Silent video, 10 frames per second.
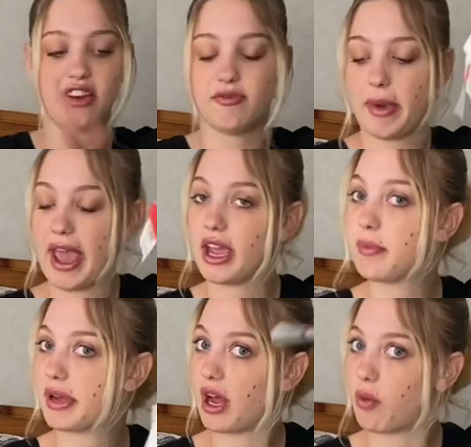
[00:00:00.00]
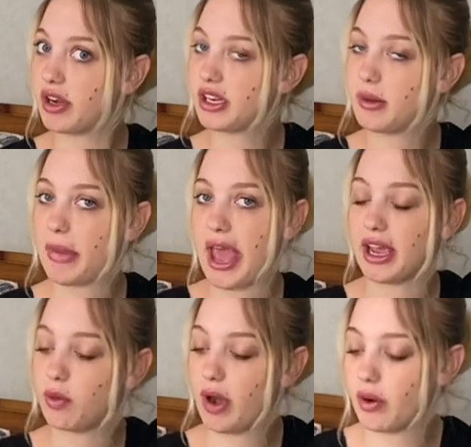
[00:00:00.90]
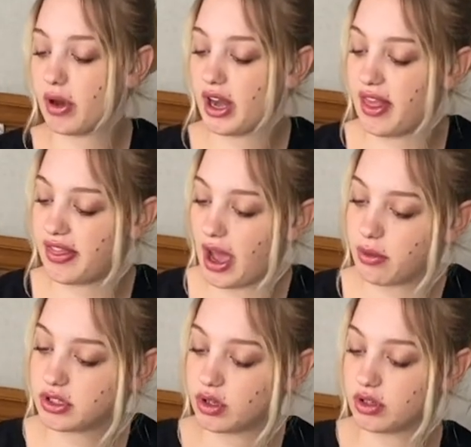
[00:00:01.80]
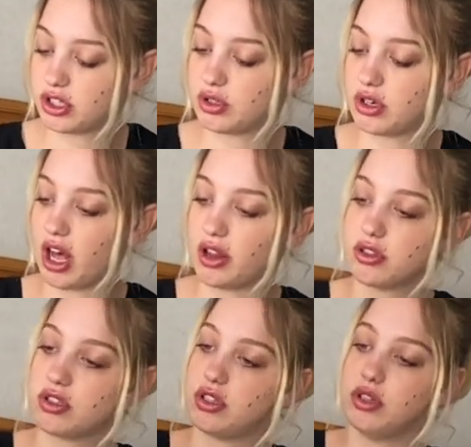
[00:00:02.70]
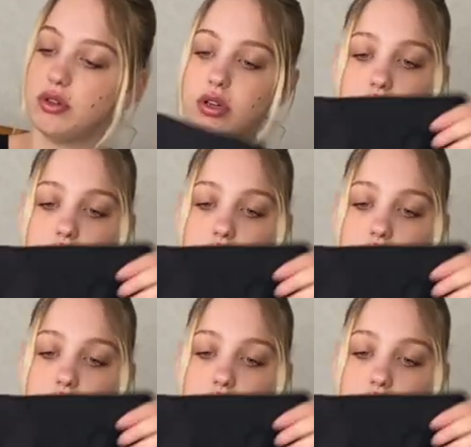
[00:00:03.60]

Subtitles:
of baggy, but I wanted a baggy white one, and that was only $2 too.